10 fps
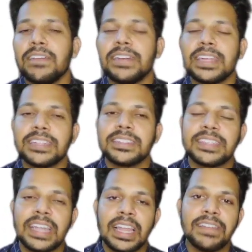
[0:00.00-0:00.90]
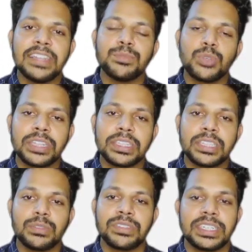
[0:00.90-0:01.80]
Whereas the levels more than
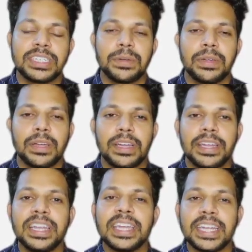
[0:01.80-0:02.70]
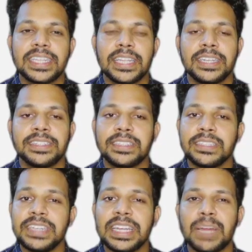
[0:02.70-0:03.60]
1000 indicate that there is a
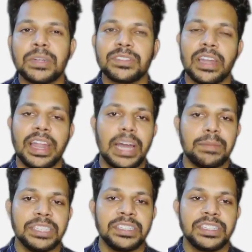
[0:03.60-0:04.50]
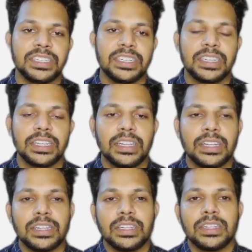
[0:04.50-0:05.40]
severe hepatocellular damage.
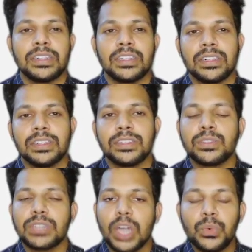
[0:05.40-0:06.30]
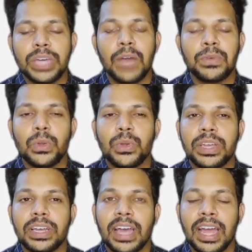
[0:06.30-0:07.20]
So now we have to
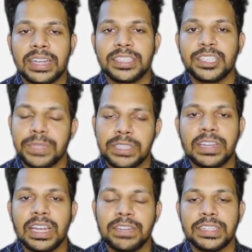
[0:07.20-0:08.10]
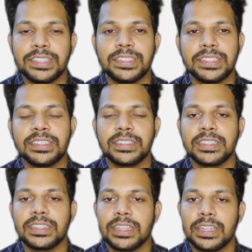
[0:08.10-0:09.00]
look at the specific liver
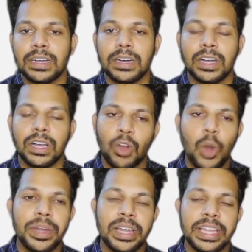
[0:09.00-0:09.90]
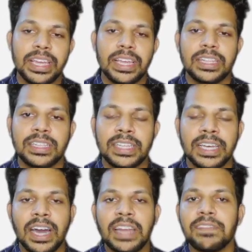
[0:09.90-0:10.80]
diseases. Commonly,
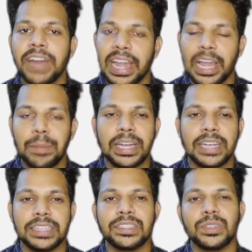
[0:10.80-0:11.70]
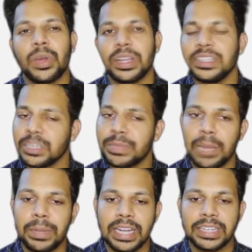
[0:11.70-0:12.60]
they are viral hepatitis or ischemic
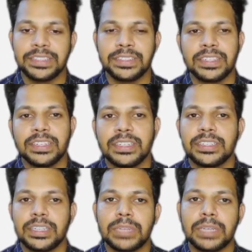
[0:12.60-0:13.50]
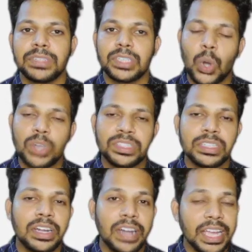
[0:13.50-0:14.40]
hepatitis, sometimes toxin
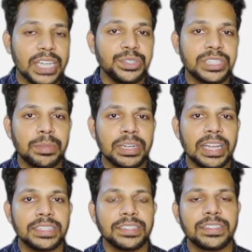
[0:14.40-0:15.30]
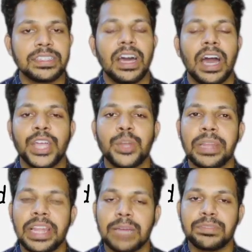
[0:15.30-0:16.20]
or drug-induced hepatitis, acute
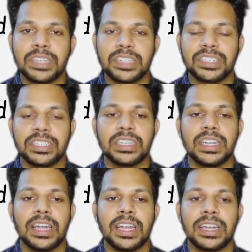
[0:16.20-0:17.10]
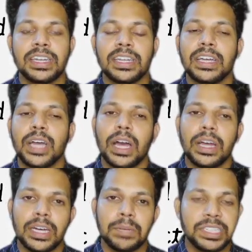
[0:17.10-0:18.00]
biliary obstruction, and
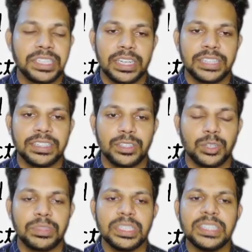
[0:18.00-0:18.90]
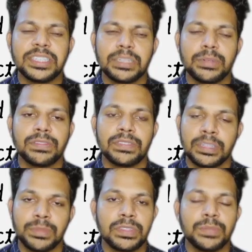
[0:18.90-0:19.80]
Budd-Chiari syndrome. These are
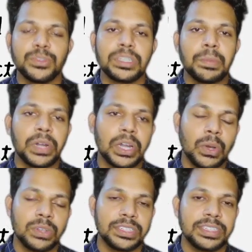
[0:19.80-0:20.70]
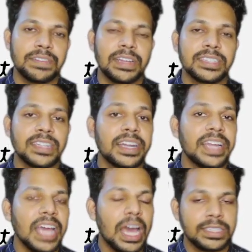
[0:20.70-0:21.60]
some of the most important causes that will result
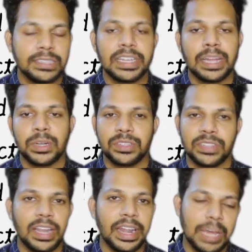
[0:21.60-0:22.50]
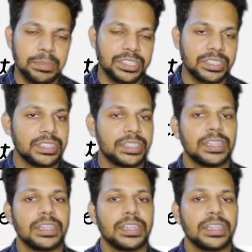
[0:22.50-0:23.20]
in a severe hepatocellular damage.